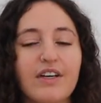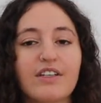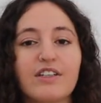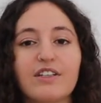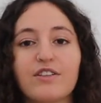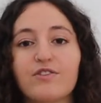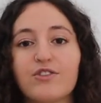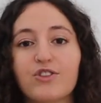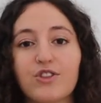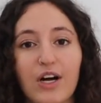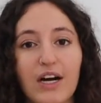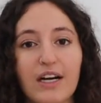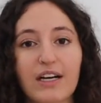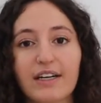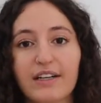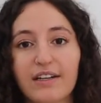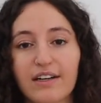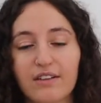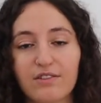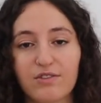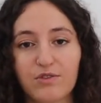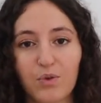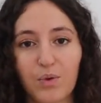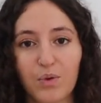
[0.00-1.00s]
you've drunk
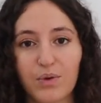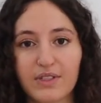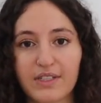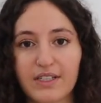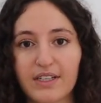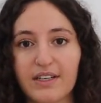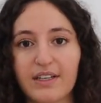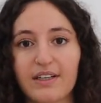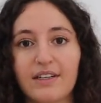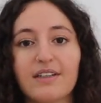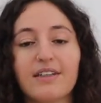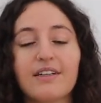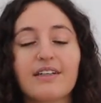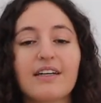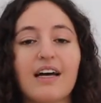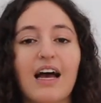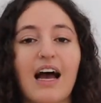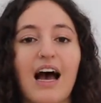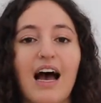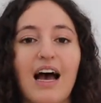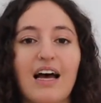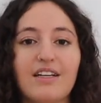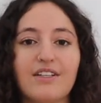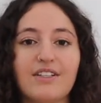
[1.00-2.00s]
enough water
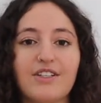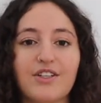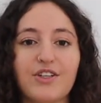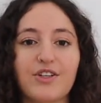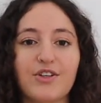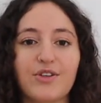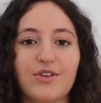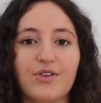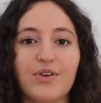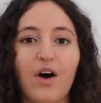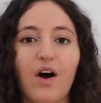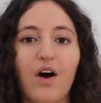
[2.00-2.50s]
and you